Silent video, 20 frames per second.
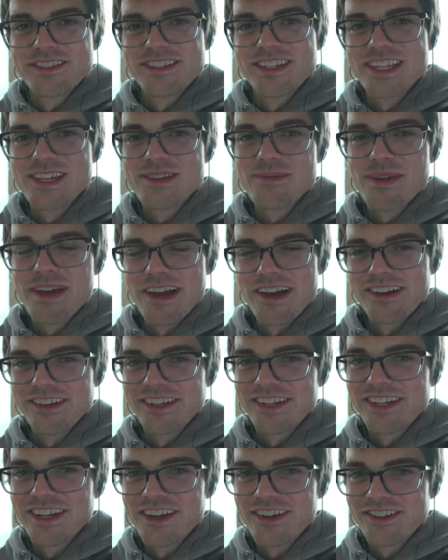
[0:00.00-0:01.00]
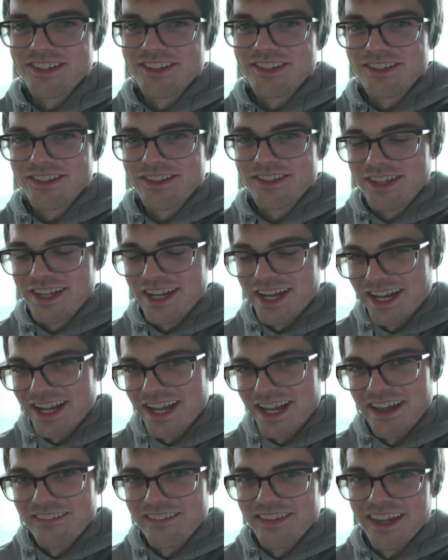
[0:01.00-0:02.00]
email, you kind of
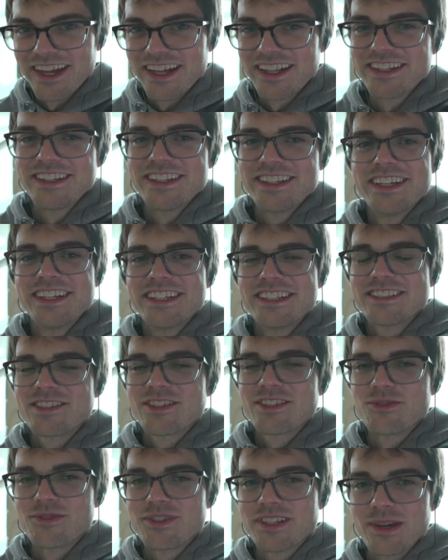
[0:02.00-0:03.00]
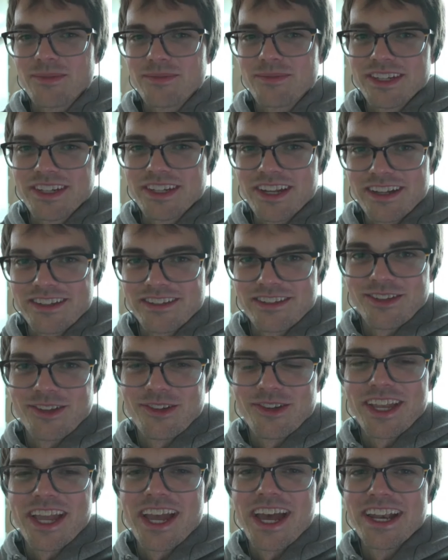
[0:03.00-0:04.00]
have that. It's too tempting not to
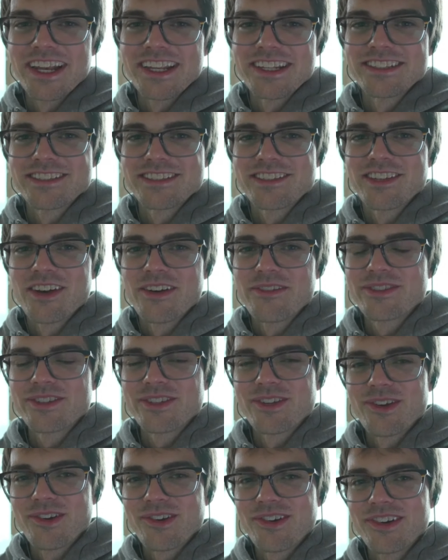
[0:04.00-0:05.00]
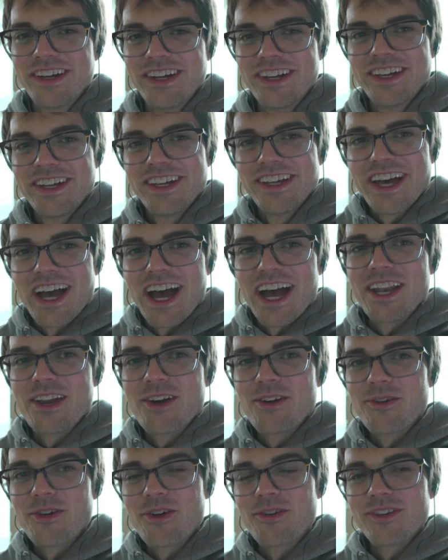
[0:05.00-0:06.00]
look at it and stuff. So, I
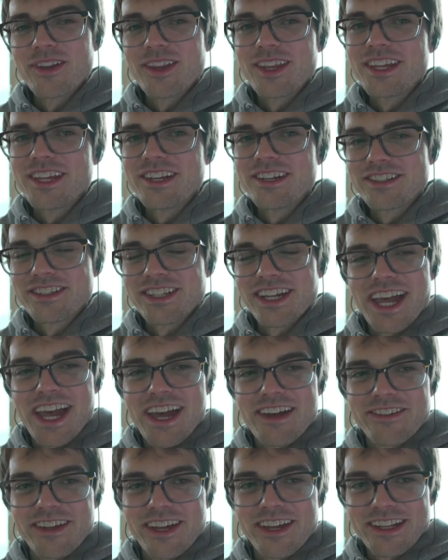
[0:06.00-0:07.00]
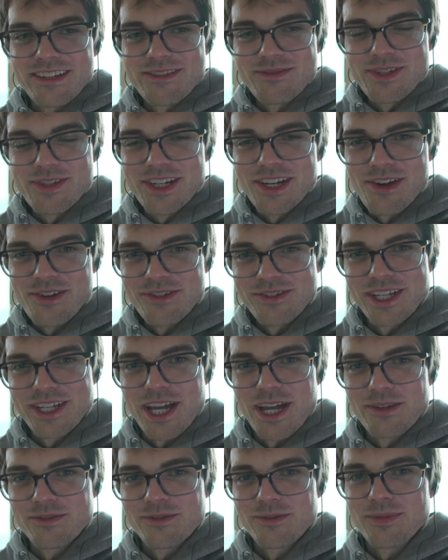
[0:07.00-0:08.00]
know over the years I have had,
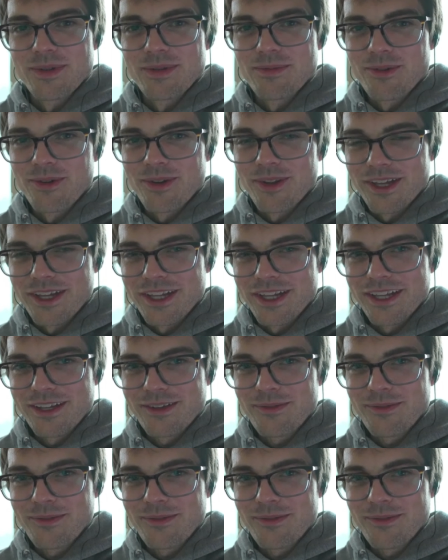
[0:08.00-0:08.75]
times where people are like,